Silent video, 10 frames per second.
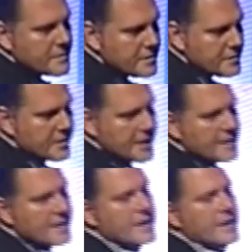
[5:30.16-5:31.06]

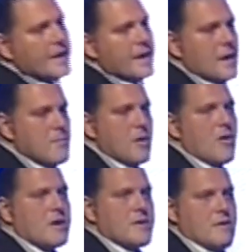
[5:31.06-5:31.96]
during a
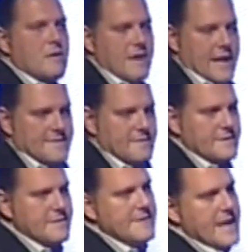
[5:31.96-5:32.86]
block of ads, of
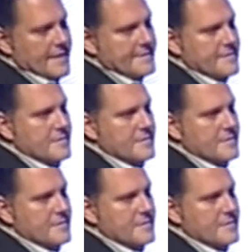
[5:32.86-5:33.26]
TV ads.